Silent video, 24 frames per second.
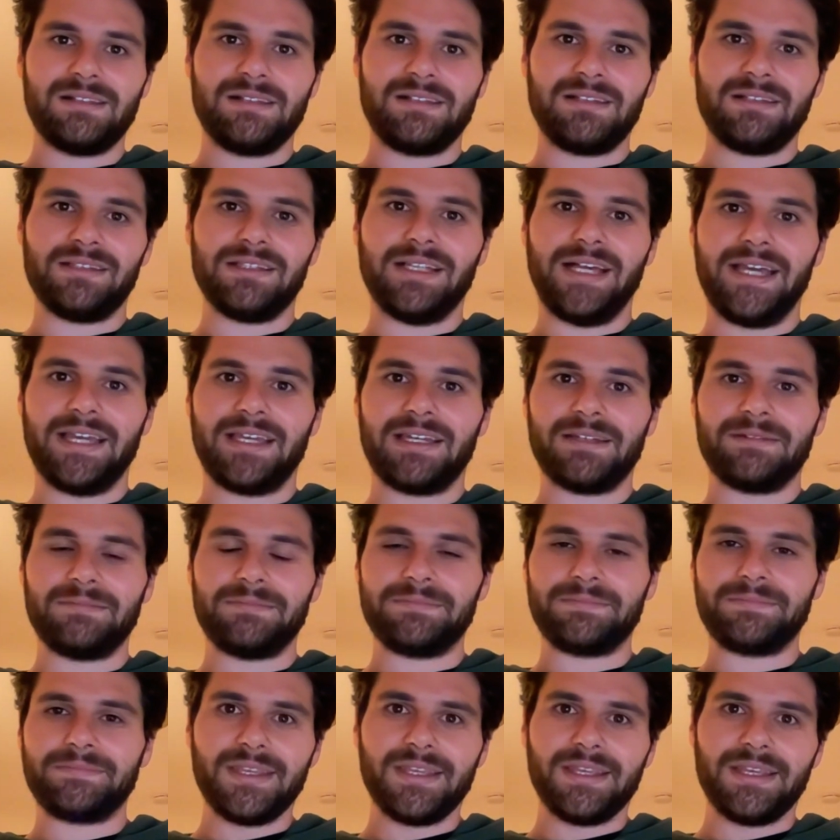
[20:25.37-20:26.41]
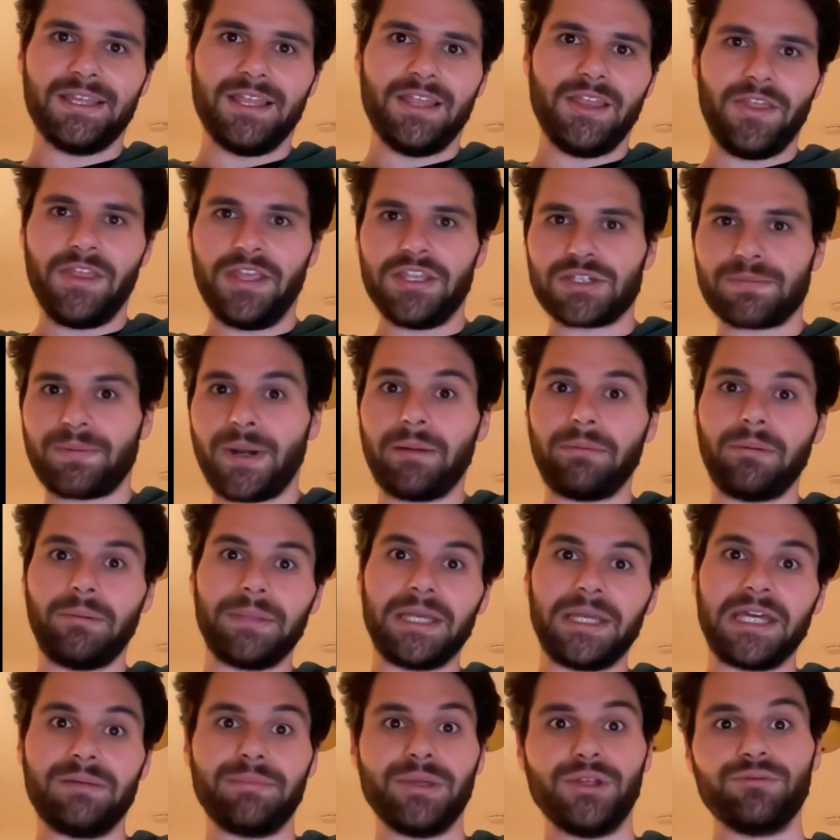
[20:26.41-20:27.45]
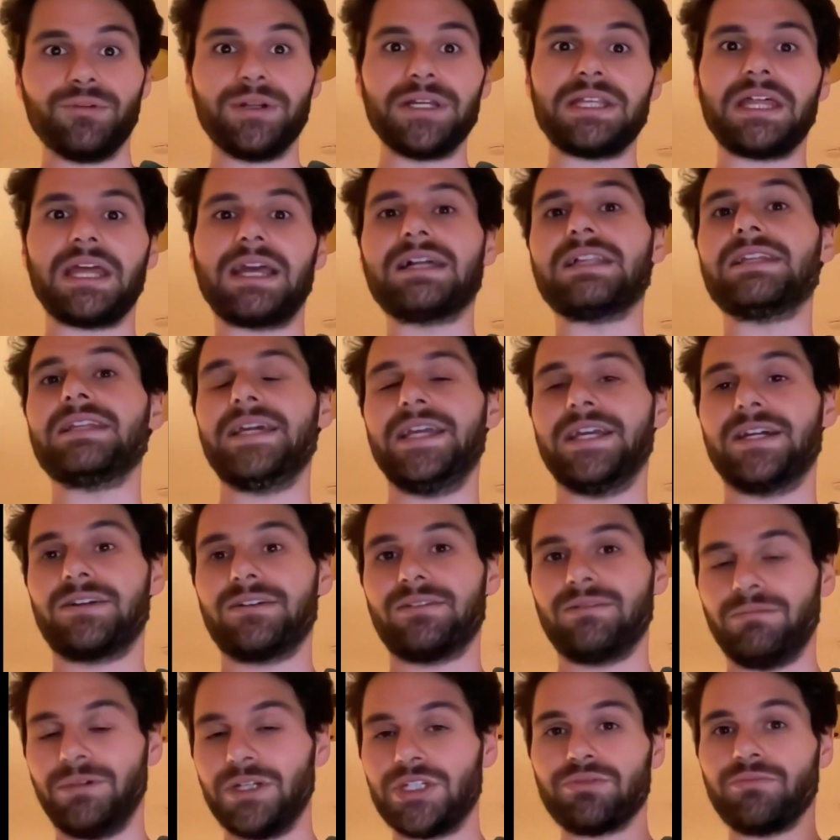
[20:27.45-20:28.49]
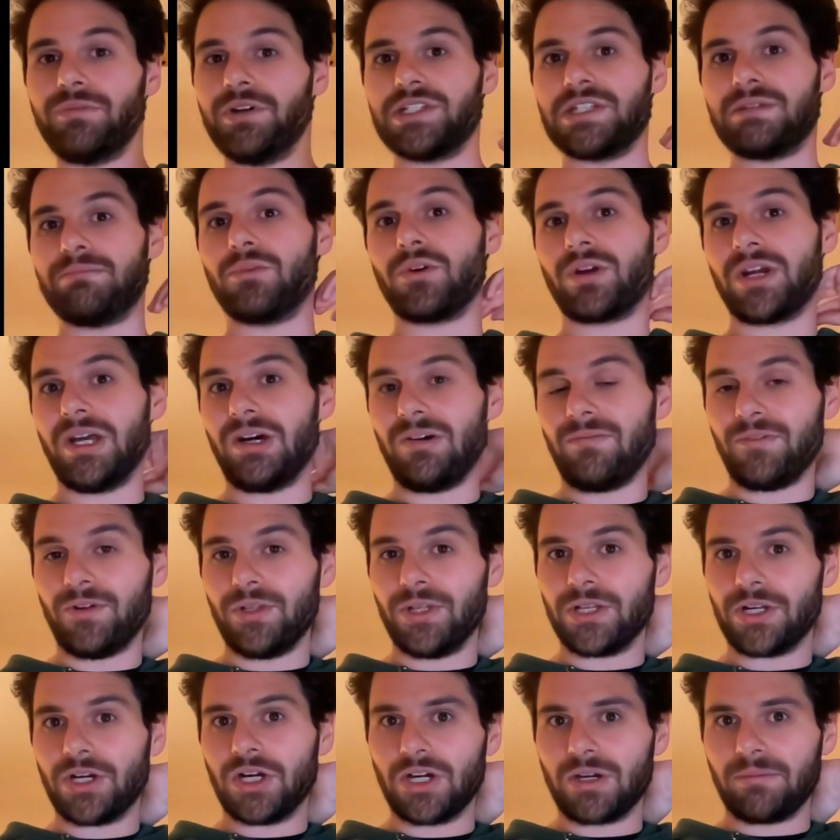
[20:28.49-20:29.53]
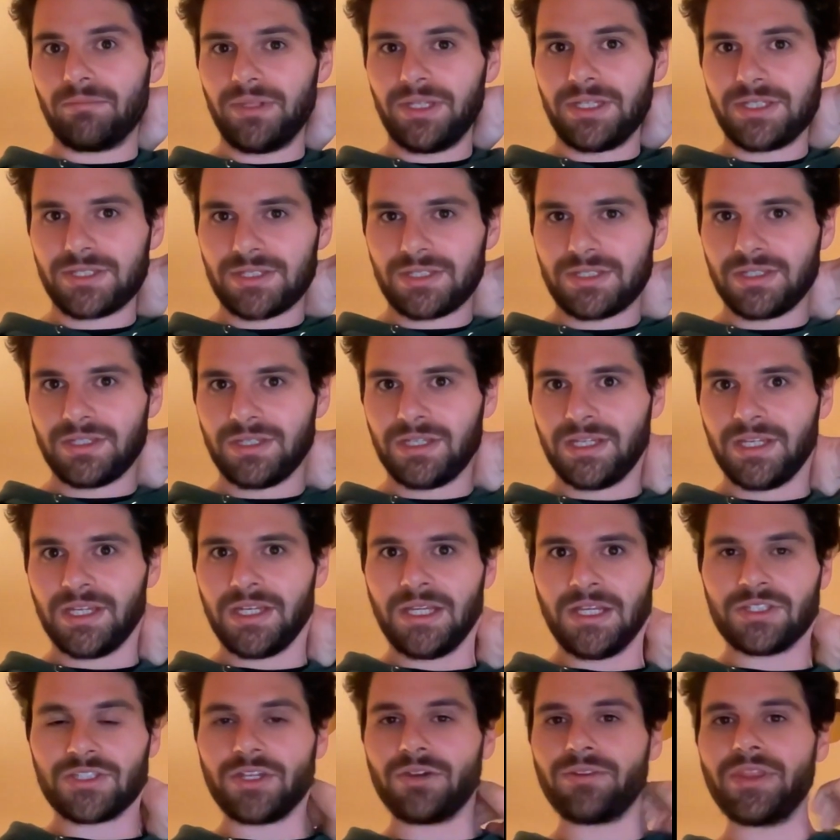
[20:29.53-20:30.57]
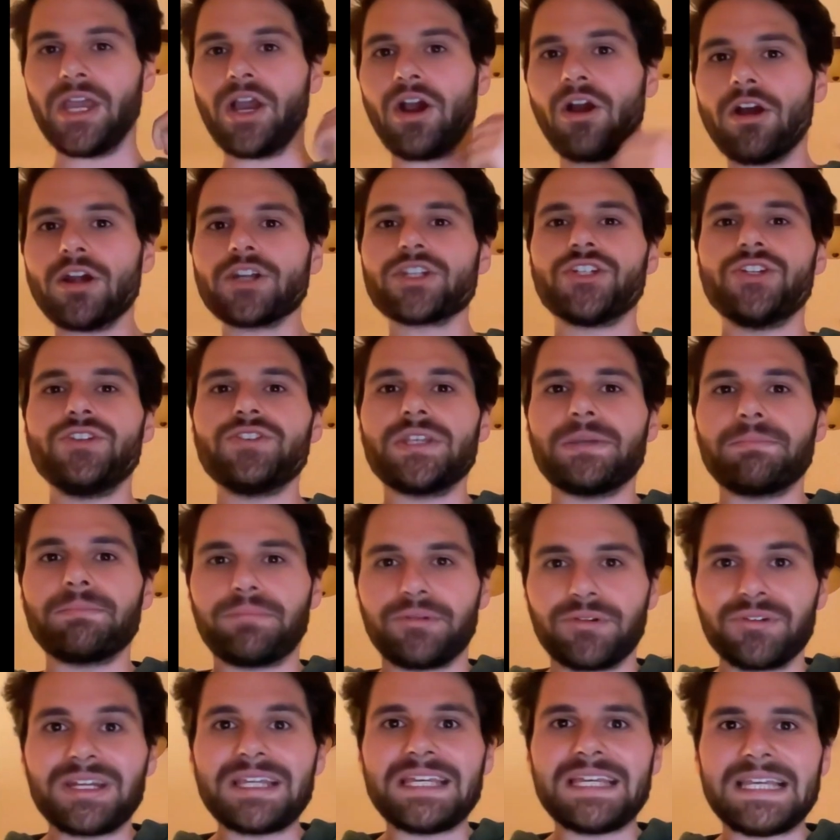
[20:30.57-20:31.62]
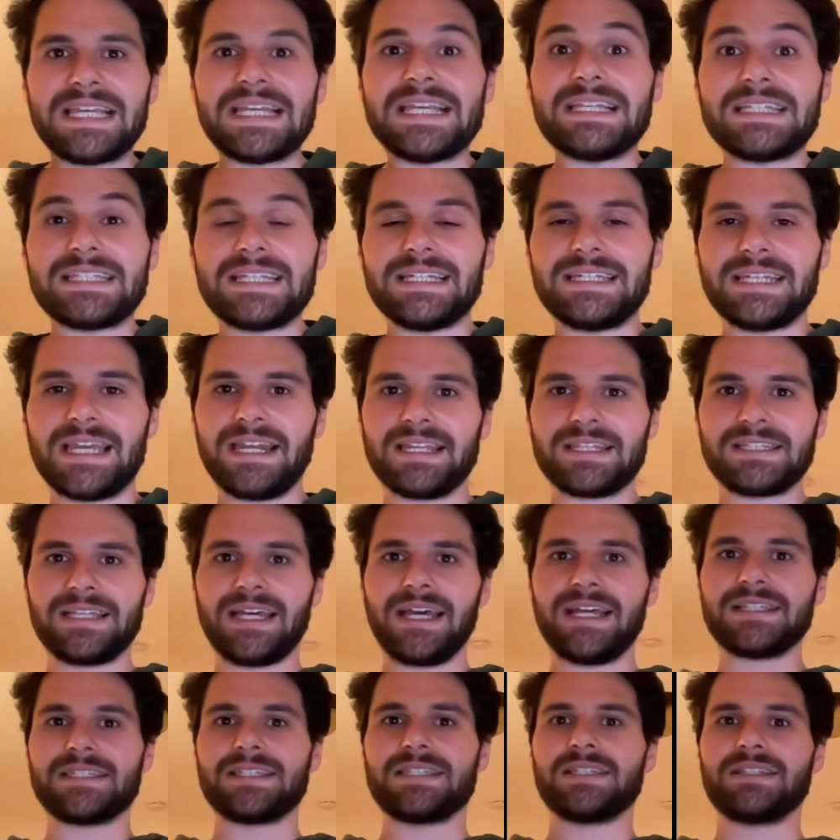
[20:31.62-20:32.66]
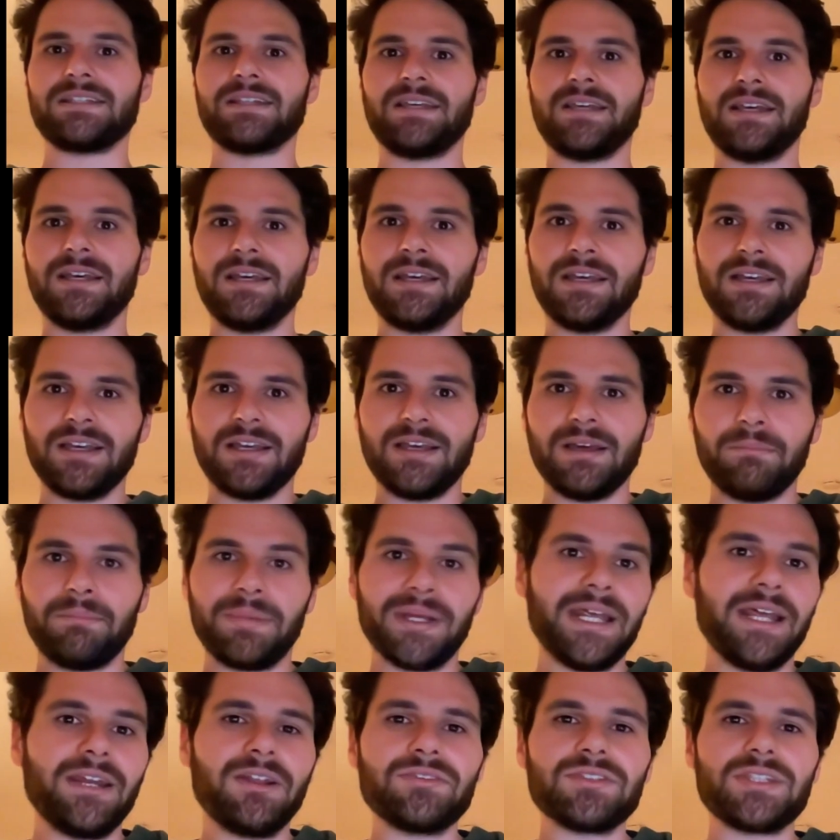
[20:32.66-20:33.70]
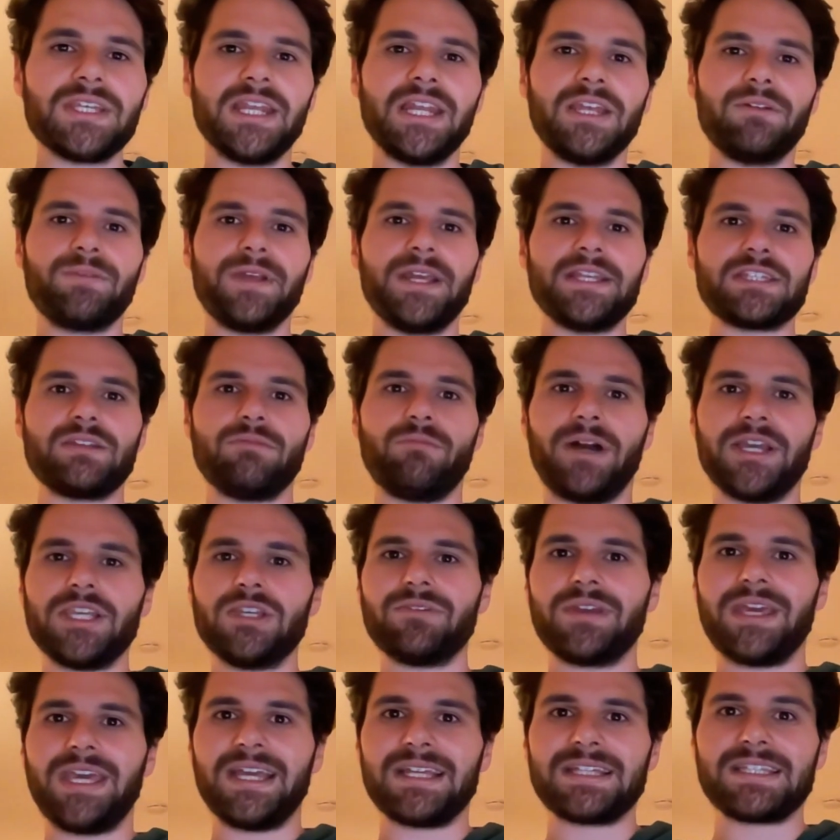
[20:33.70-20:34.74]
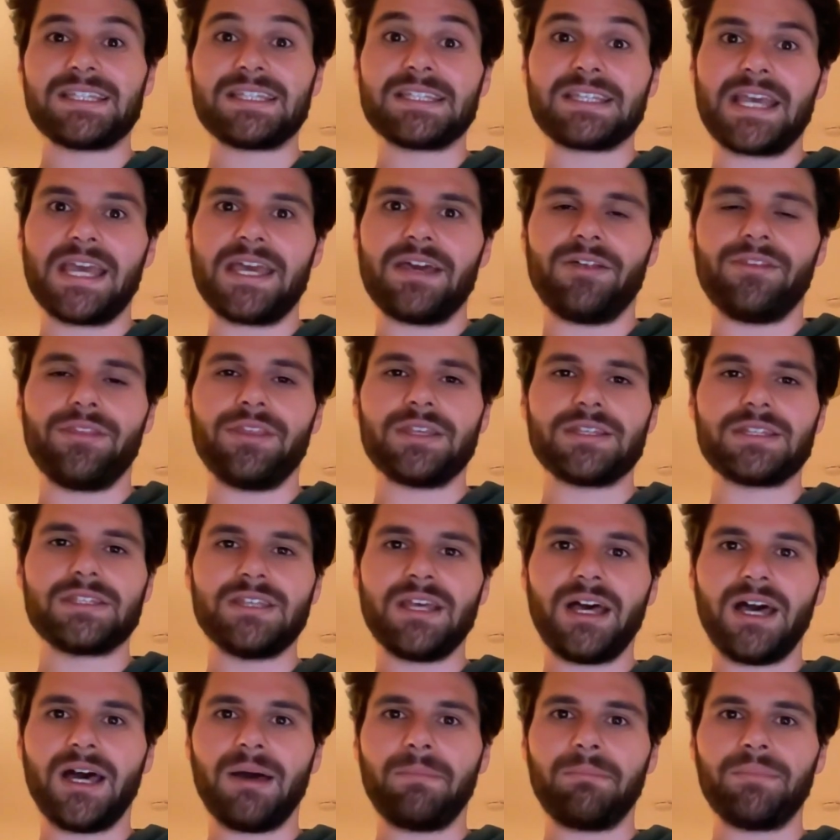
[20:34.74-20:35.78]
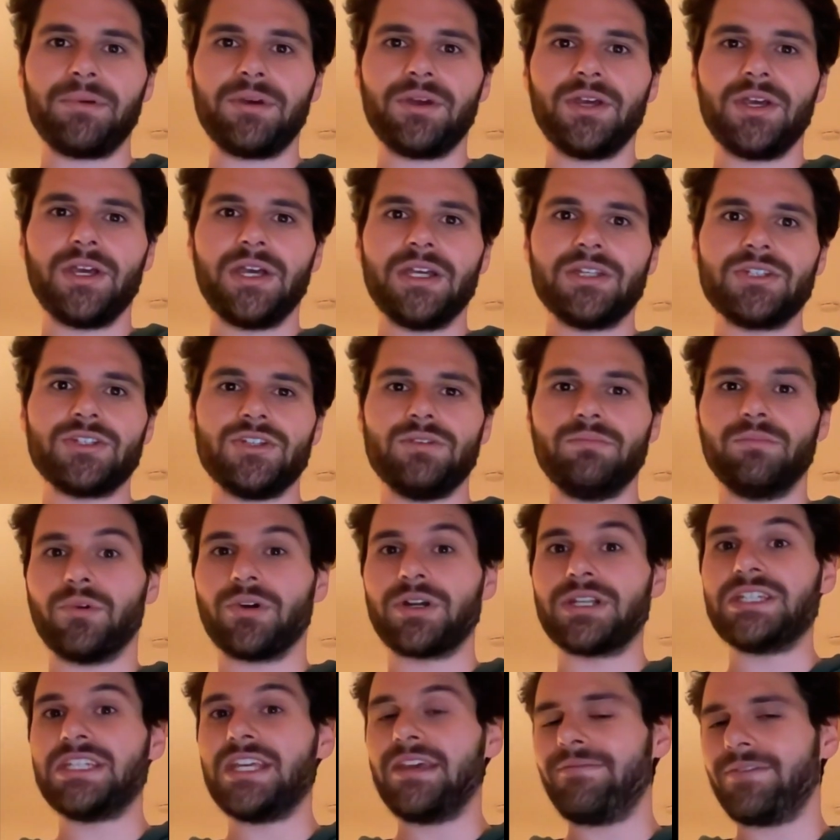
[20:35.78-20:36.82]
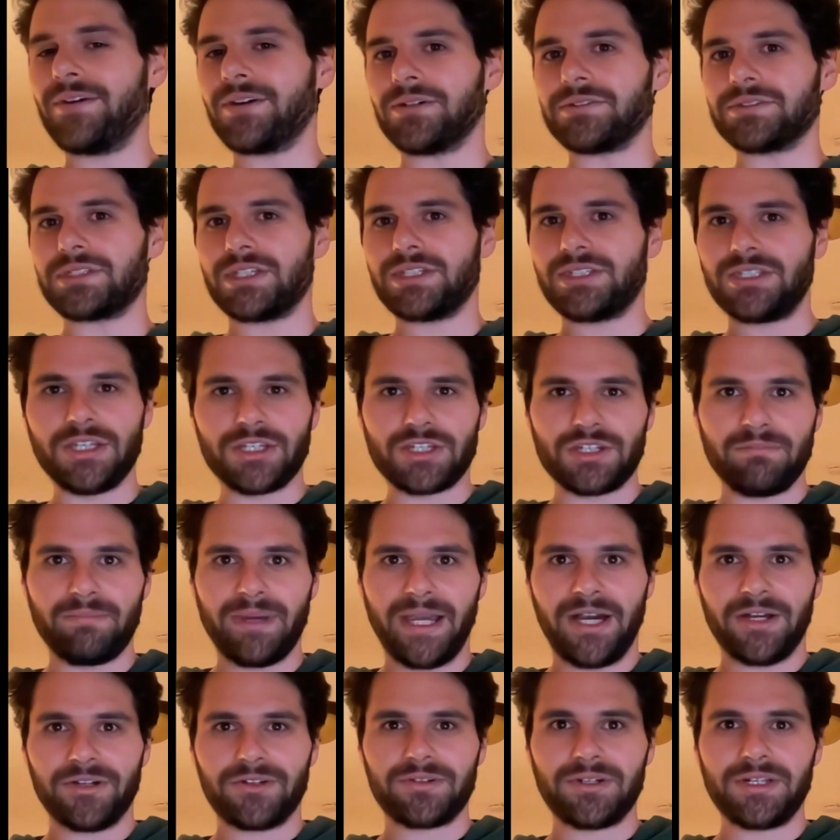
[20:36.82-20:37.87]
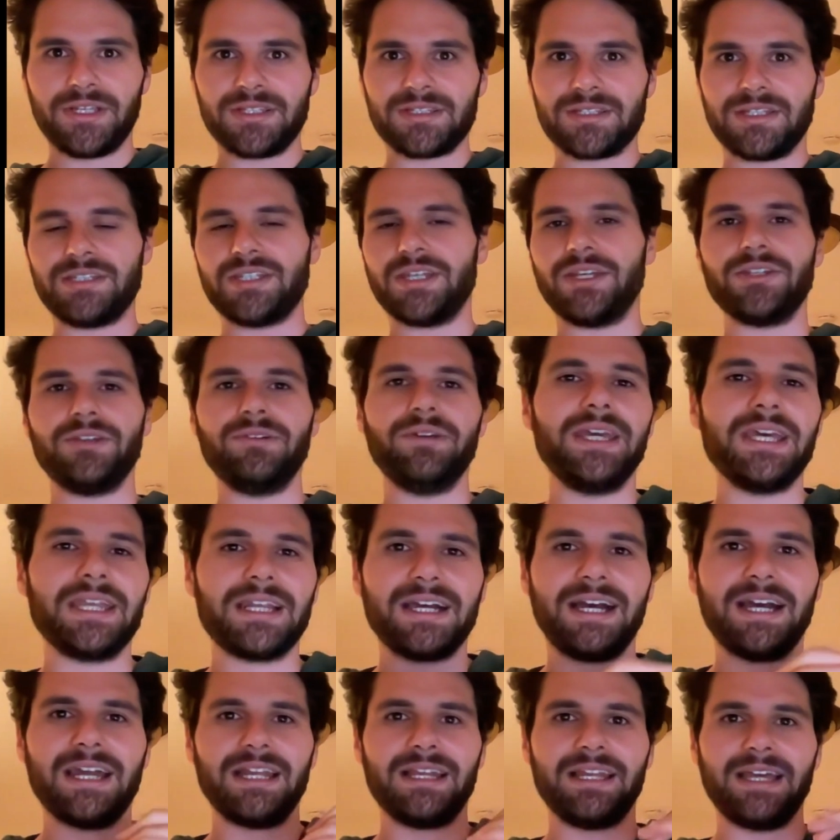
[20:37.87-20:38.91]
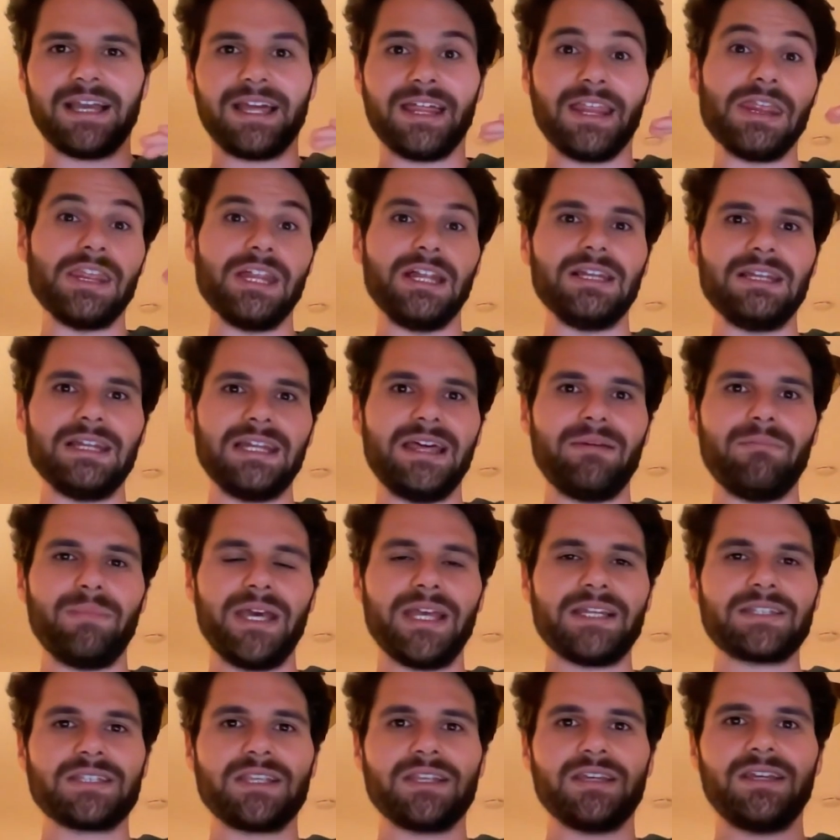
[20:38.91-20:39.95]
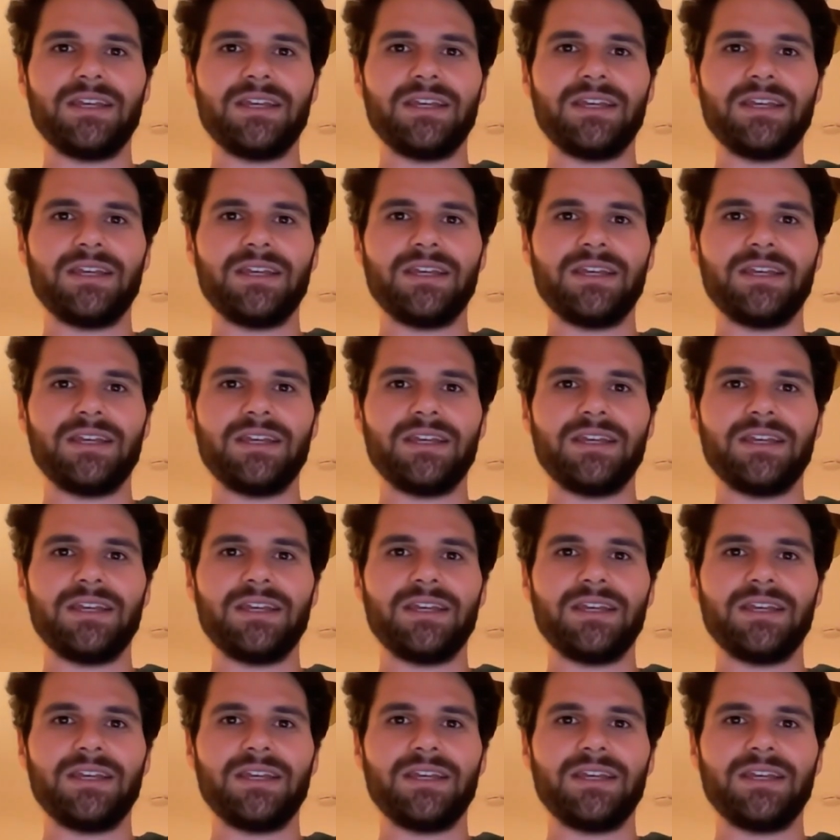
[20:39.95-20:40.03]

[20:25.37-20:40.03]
like these are probably going to be really clear which one's more helpful and harmless. So they are choosing pretty easy data sets, but I don't see any reason why you can't scale this up to more difficult decision boundaries until you hit kind of like the limit